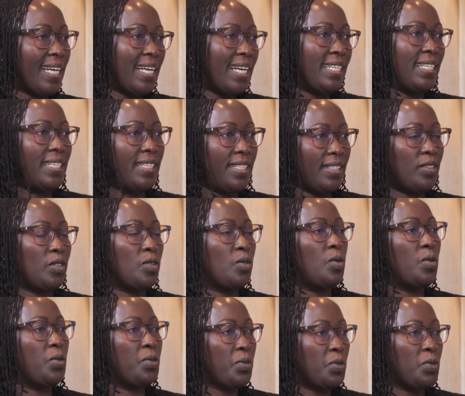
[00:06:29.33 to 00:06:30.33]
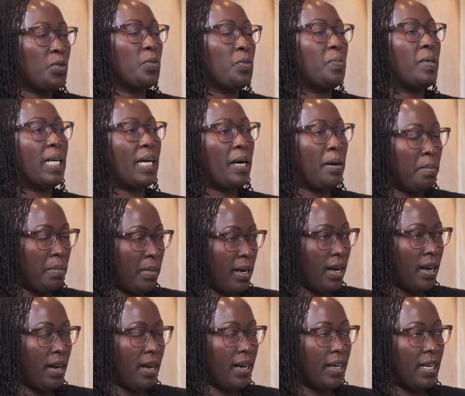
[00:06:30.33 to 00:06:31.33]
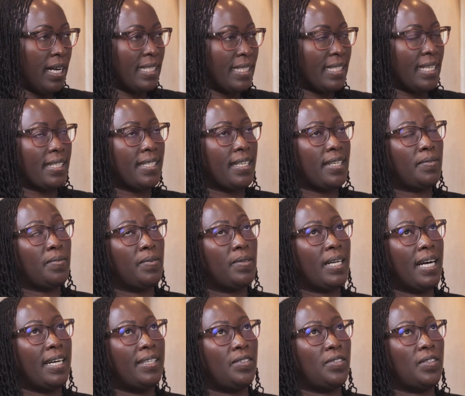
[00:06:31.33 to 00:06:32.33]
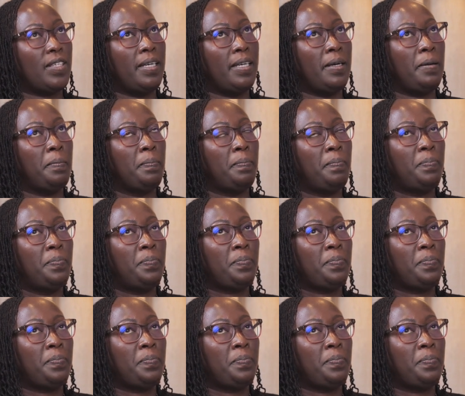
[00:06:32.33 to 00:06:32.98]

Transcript: Kenya needs to go through to become a successful country.